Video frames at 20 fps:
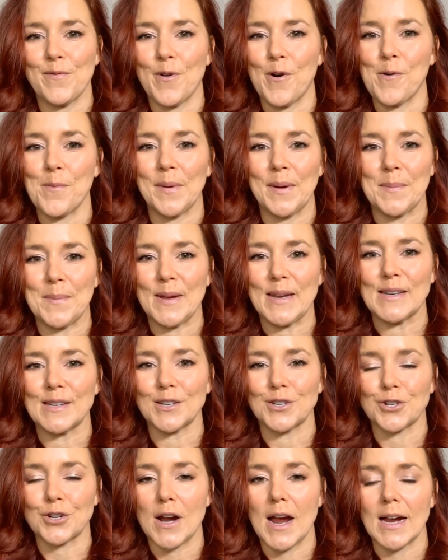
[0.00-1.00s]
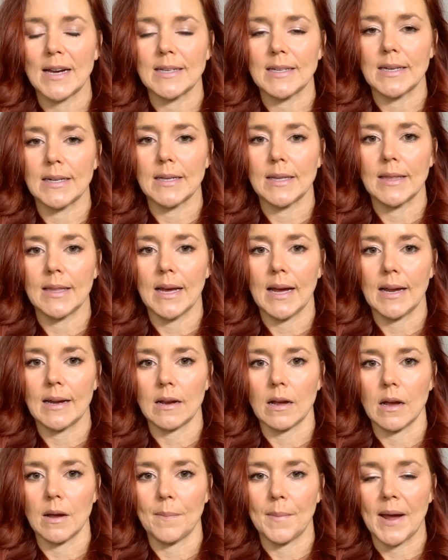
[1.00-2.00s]
all been a bit distracted that
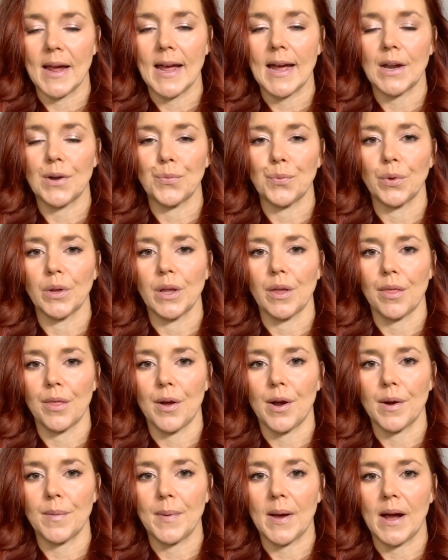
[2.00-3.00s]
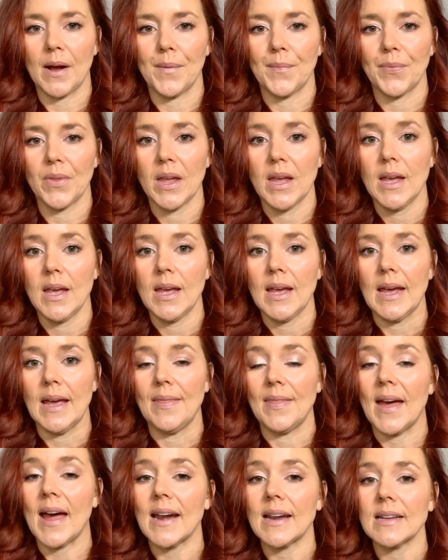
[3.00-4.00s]
um, I hadn't really thought about.
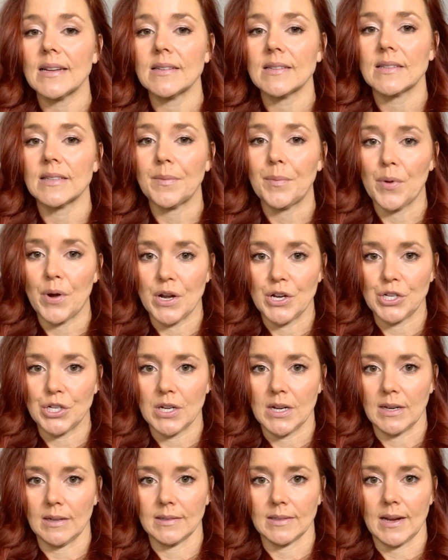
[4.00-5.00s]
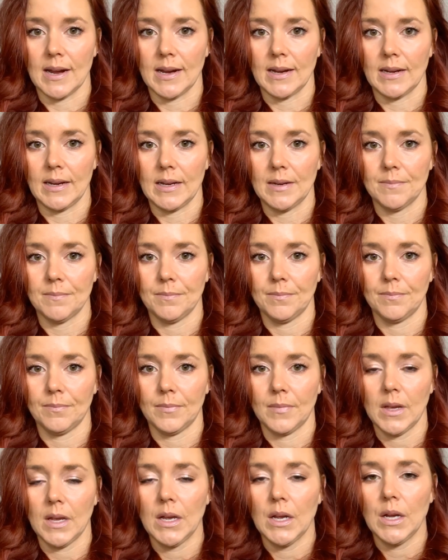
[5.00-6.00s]
And that is separation anxiety.
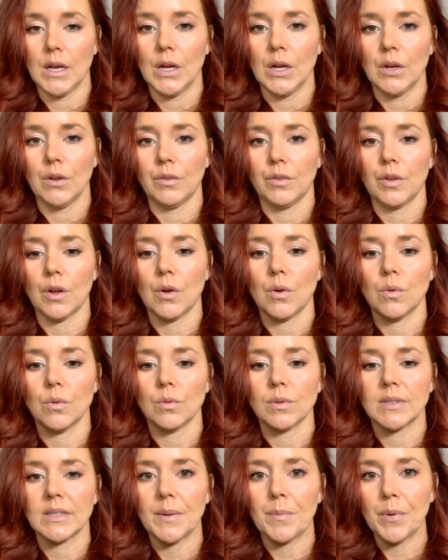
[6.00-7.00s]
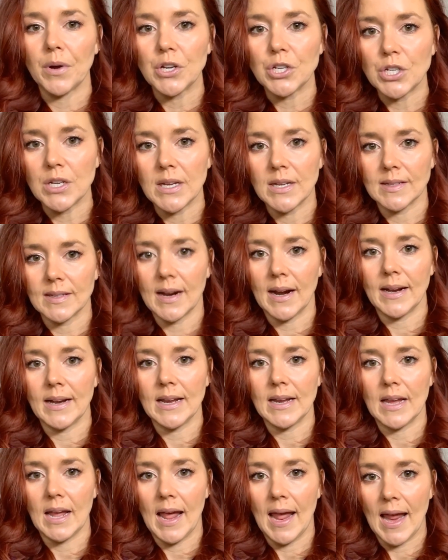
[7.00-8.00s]
So separation
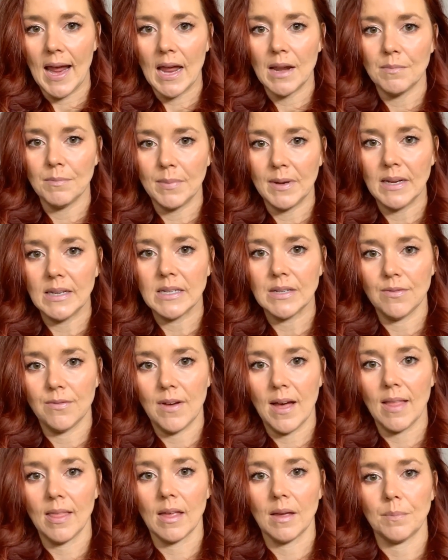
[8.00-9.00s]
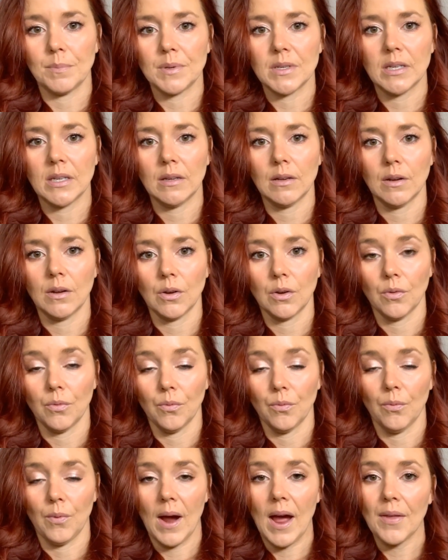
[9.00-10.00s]
anxiety can be developed
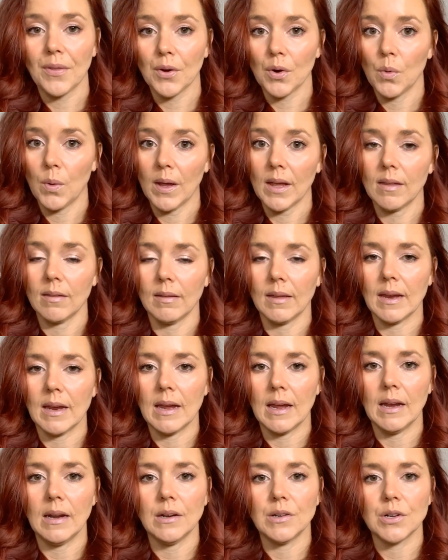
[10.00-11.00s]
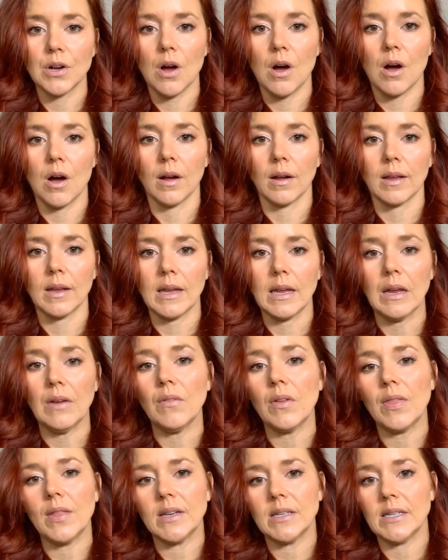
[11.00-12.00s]
rather quickly in a dog,
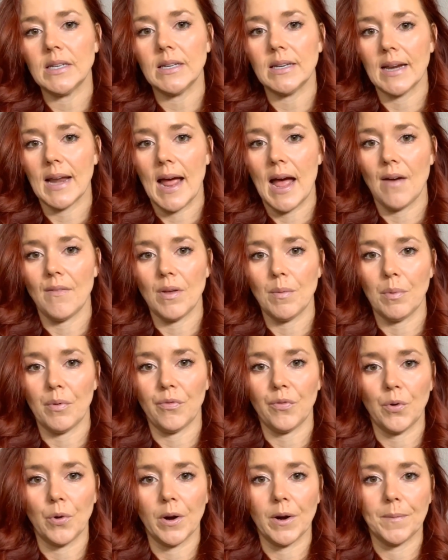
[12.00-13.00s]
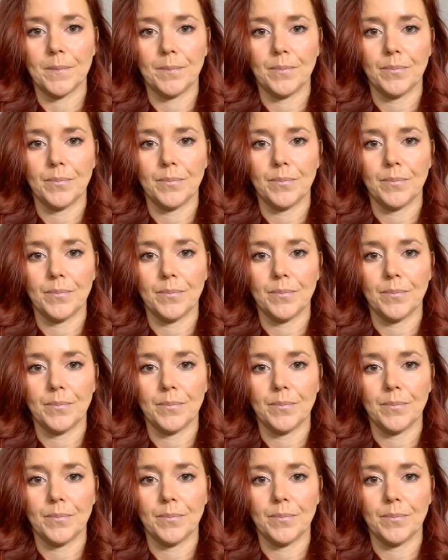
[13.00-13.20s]
even that didn't have it before.